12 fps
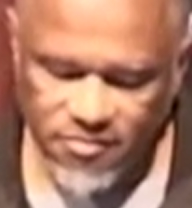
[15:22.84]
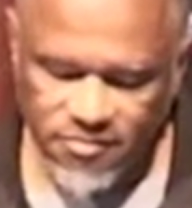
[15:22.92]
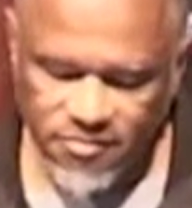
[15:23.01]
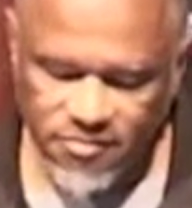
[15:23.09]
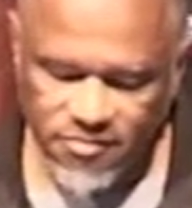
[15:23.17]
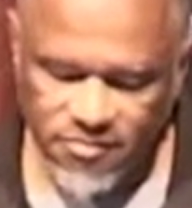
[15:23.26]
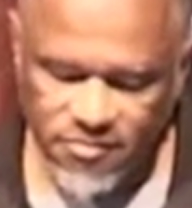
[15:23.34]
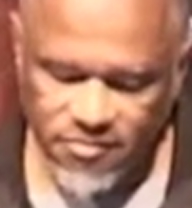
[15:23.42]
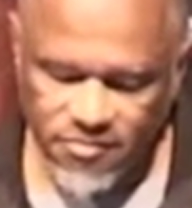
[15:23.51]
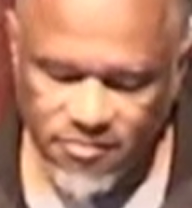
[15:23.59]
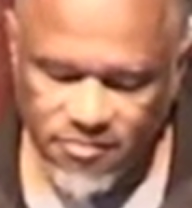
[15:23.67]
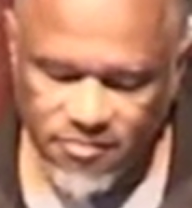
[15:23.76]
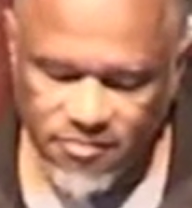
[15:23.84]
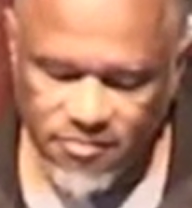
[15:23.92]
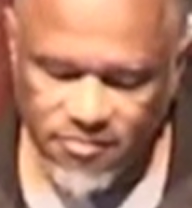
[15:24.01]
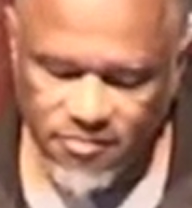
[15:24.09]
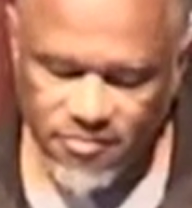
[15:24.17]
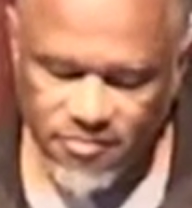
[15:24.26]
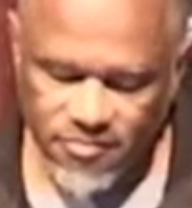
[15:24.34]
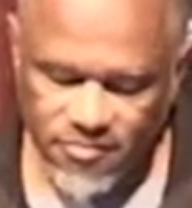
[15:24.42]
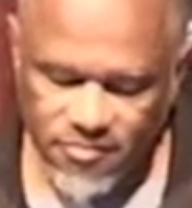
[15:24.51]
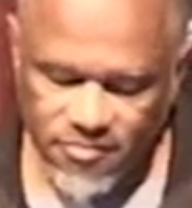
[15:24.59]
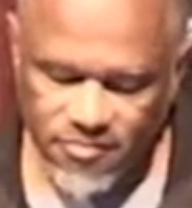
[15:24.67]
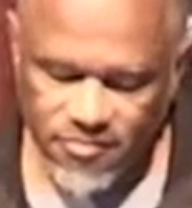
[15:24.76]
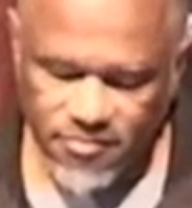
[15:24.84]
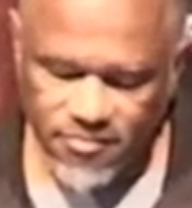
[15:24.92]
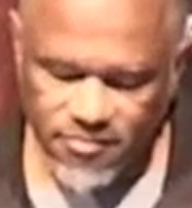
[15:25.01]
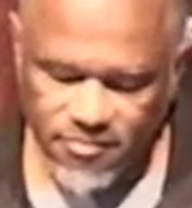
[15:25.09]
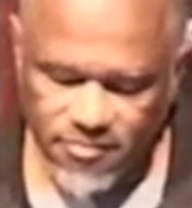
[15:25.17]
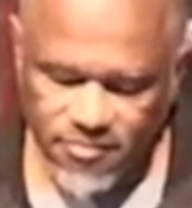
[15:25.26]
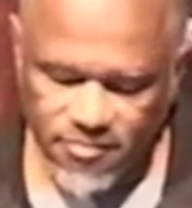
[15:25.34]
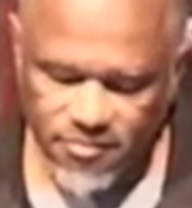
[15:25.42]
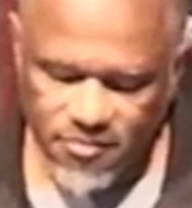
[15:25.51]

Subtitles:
Nothing is said.